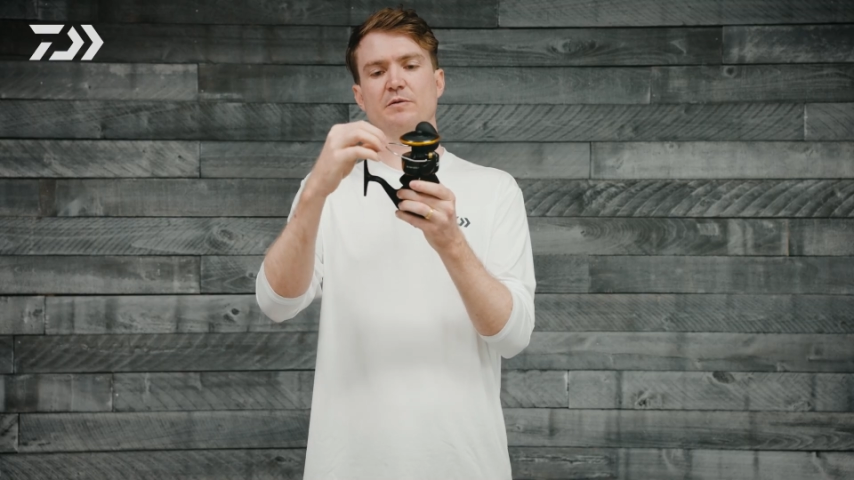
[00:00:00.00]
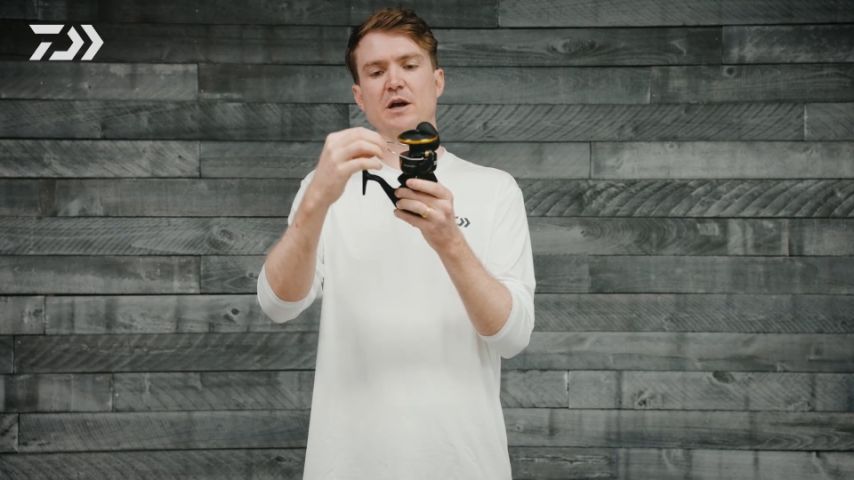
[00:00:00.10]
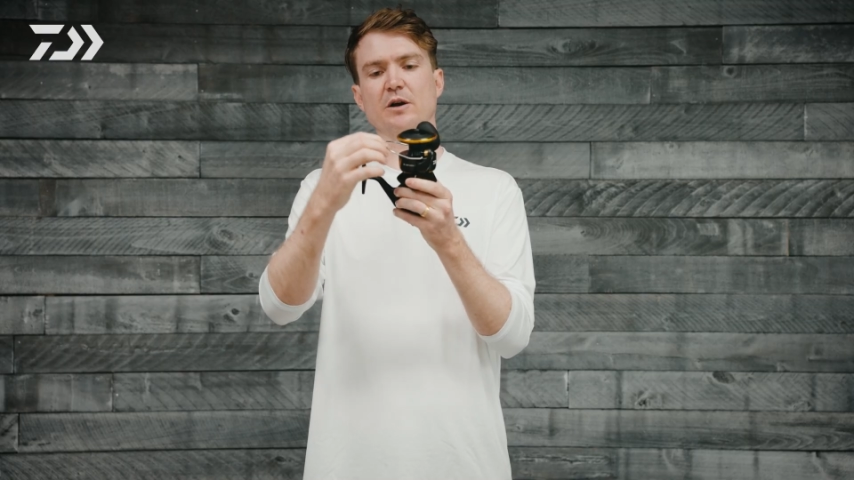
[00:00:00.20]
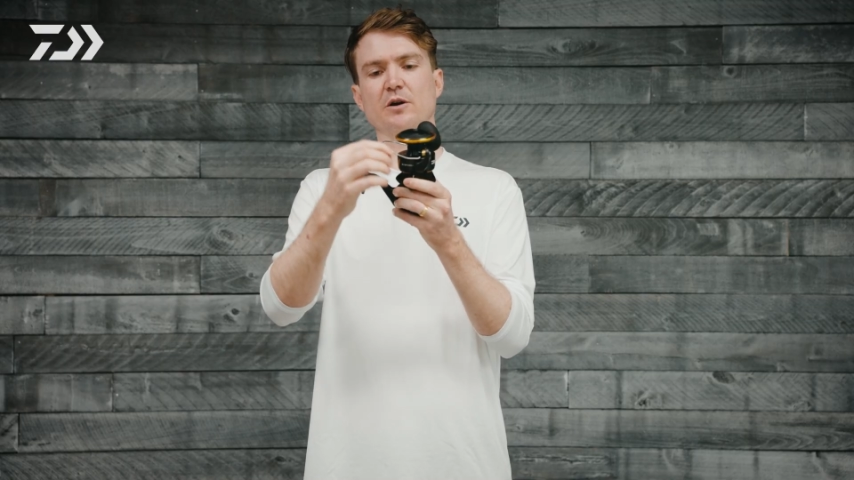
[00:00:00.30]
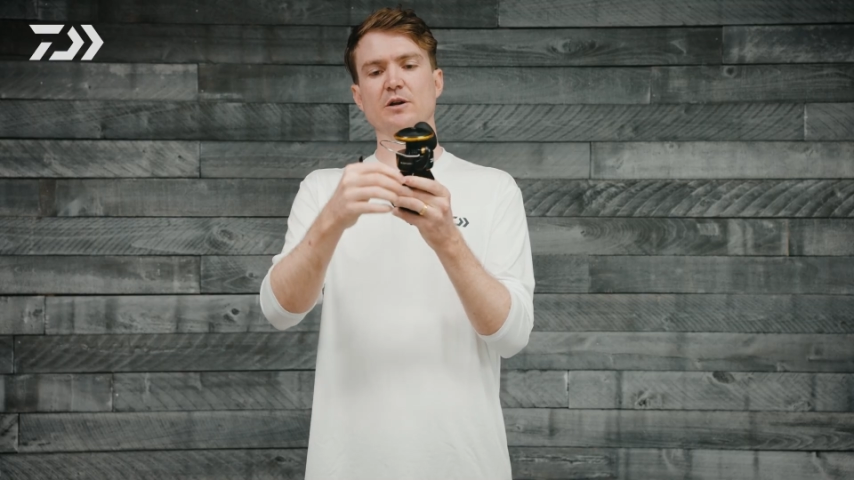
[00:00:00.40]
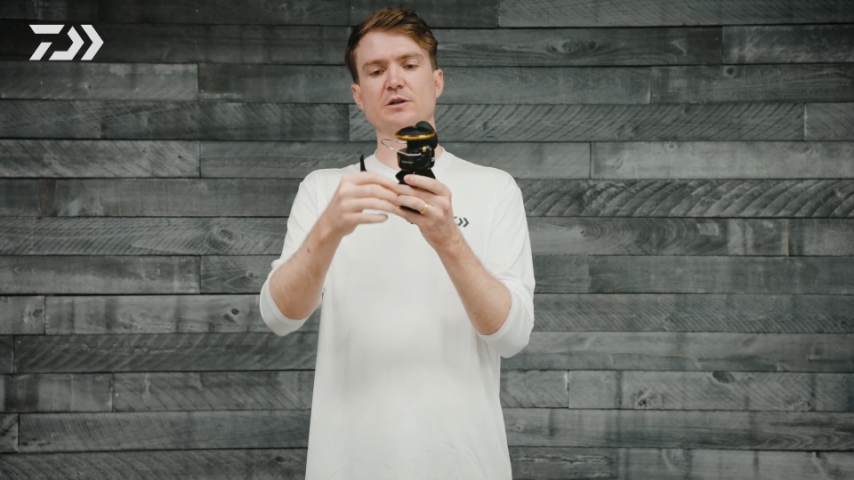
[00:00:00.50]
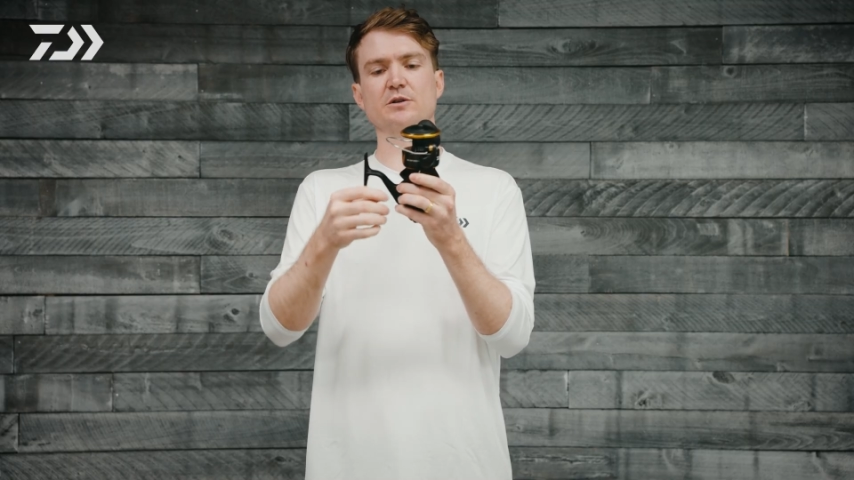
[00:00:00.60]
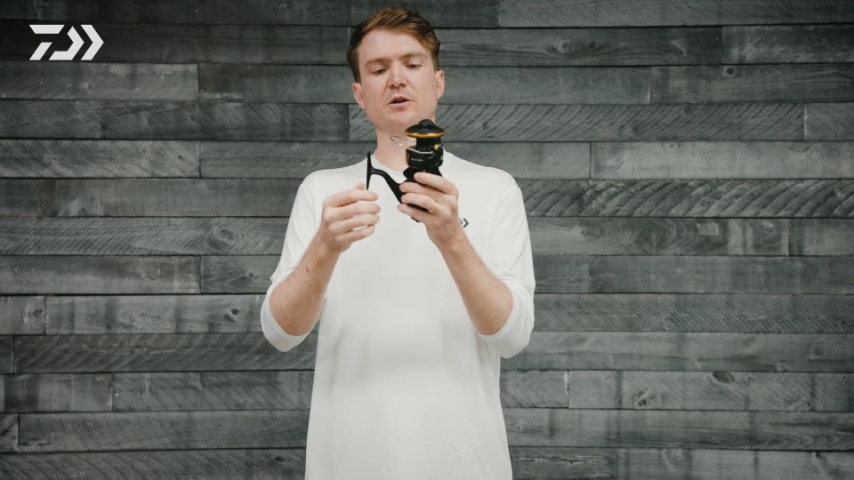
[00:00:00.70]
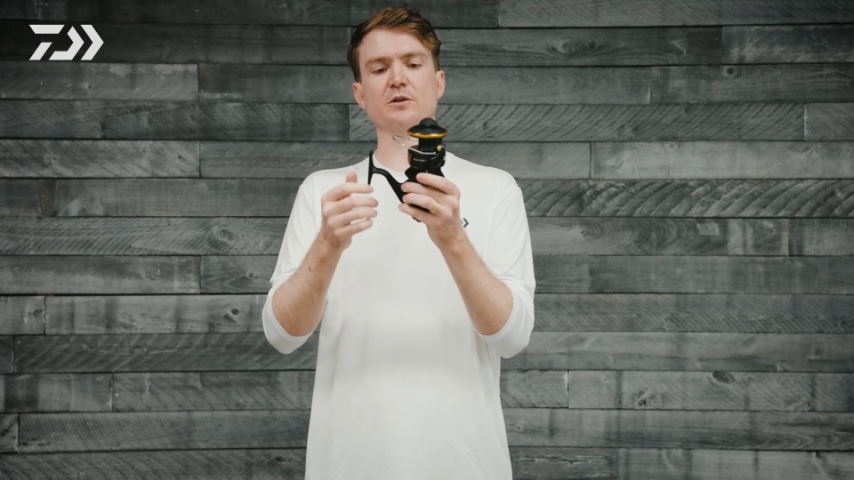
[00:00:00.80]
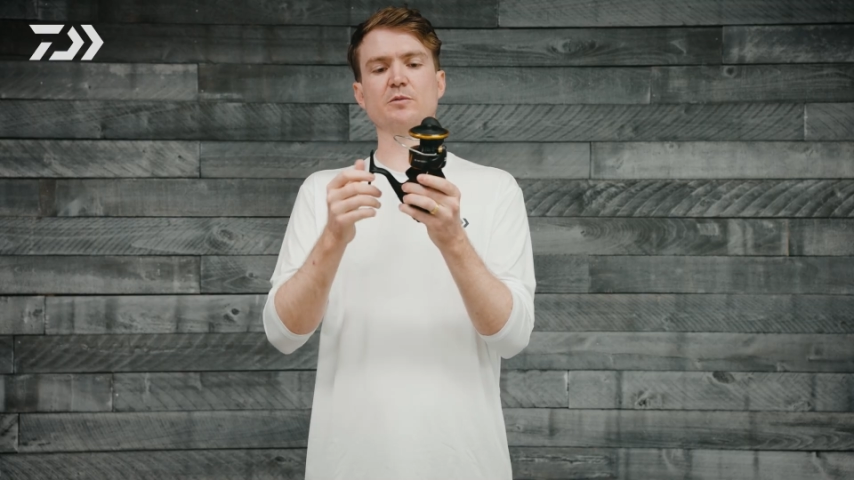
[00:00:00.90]
now got a
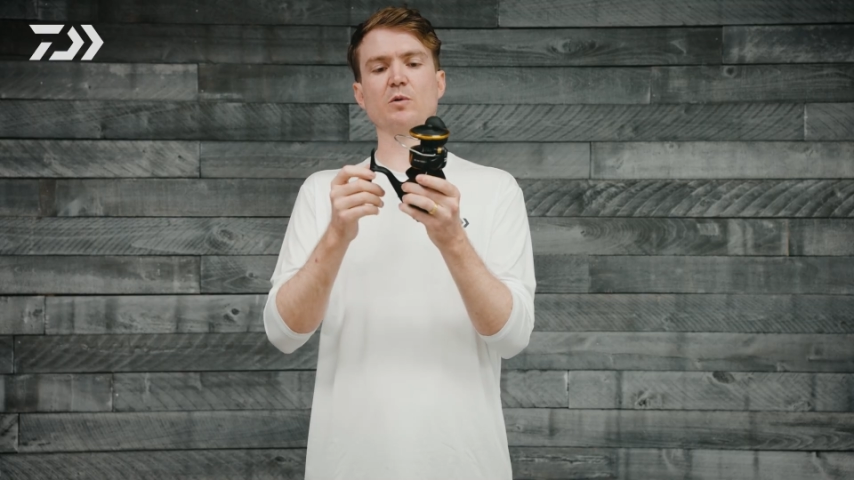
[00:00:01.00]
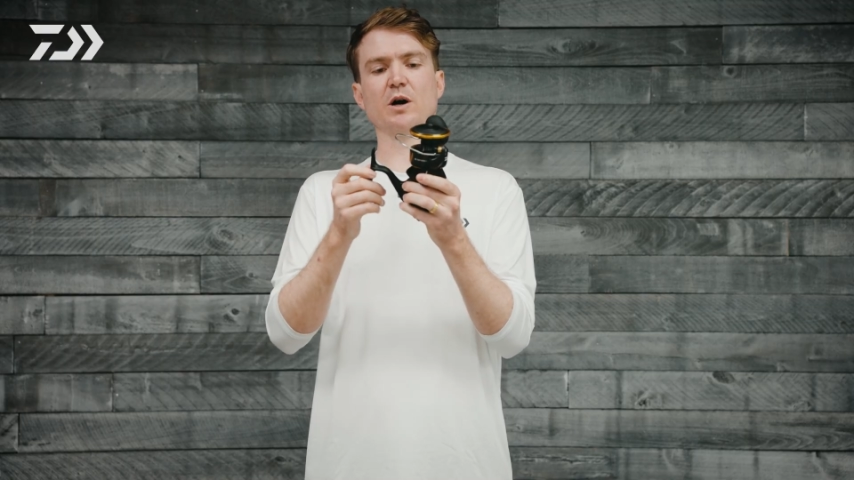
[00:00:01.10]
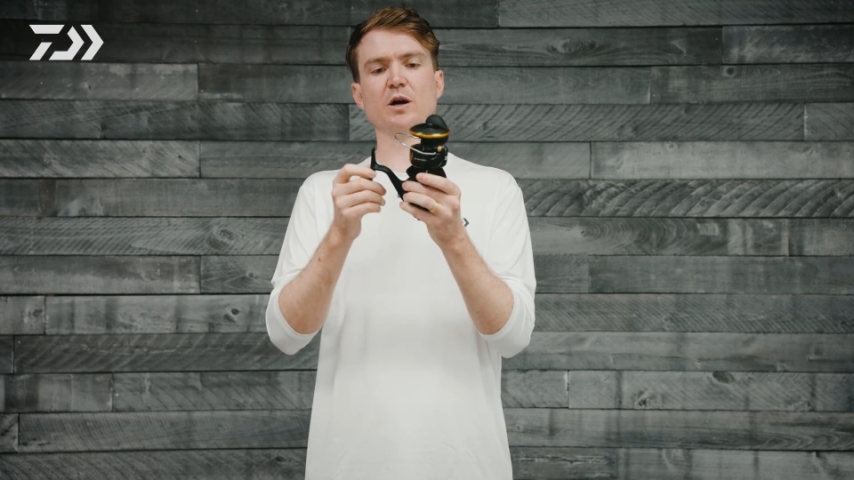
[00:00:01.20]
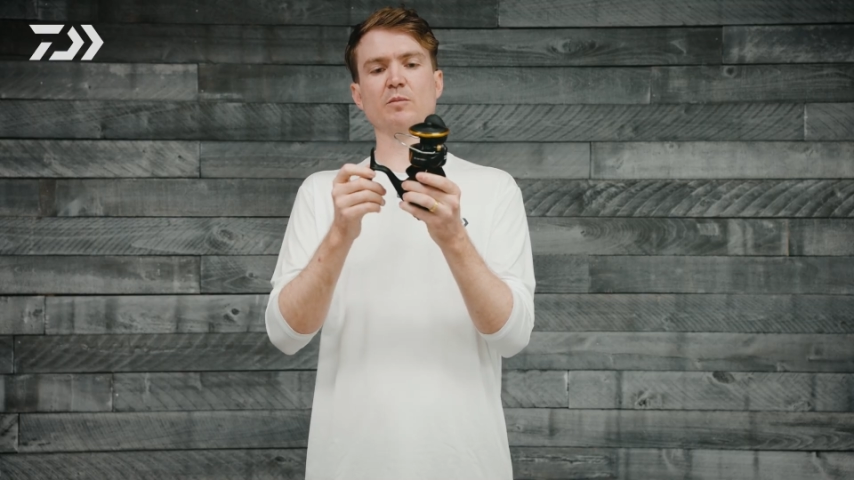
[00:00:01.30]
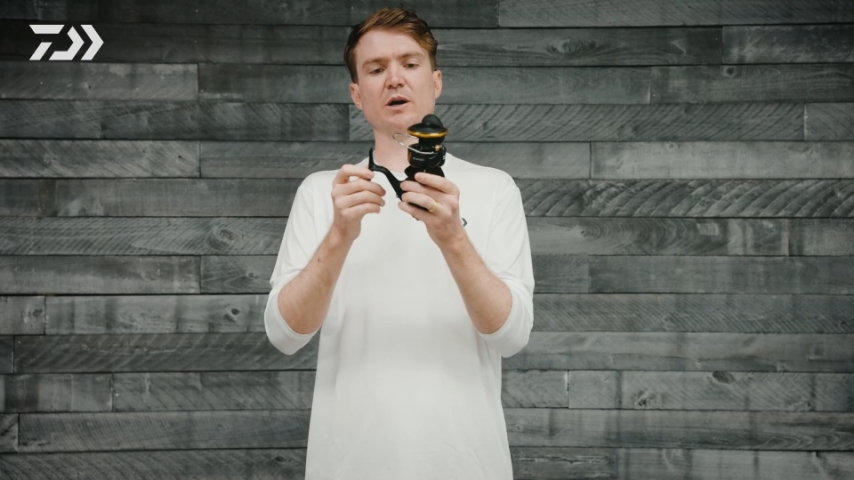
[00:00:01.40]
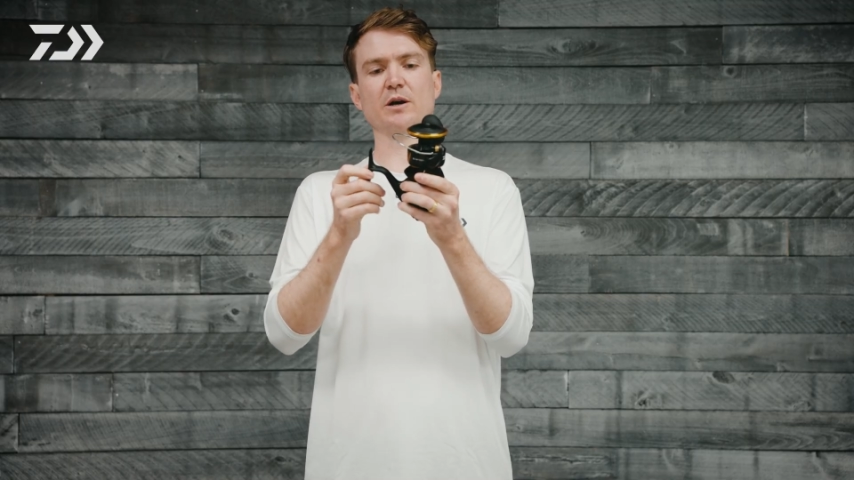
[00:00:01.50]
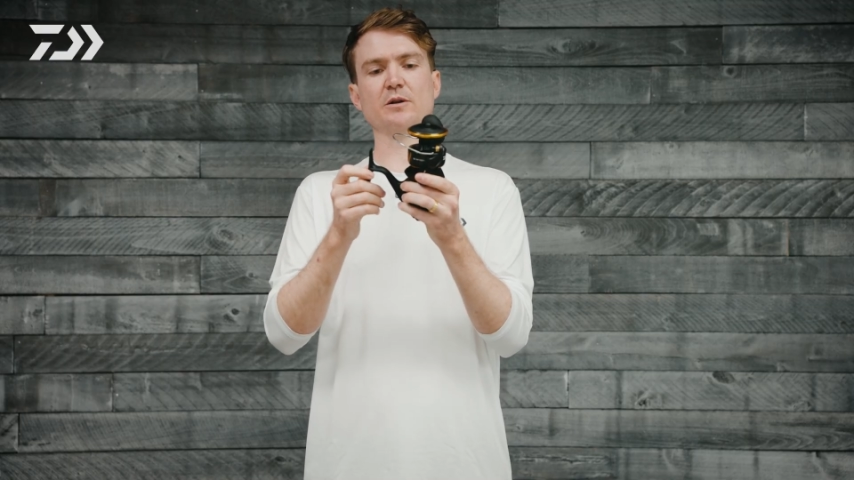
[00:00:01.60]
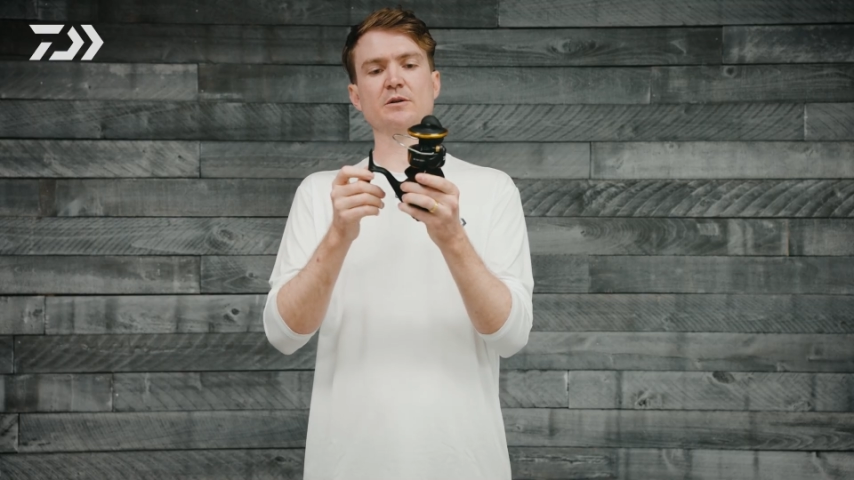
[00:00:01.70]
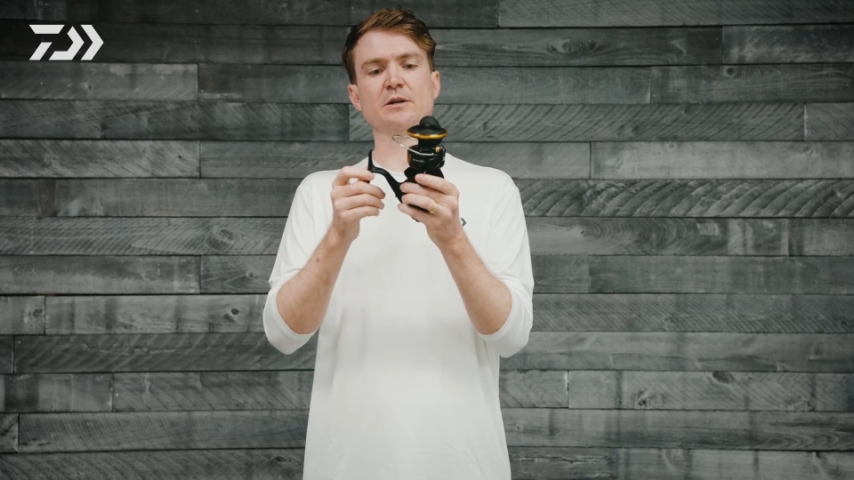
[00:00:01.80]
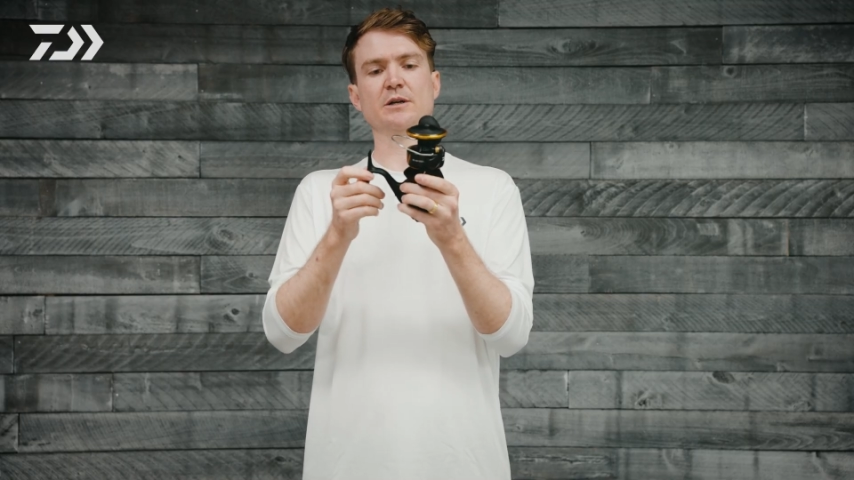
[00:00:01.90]
solid wire bail,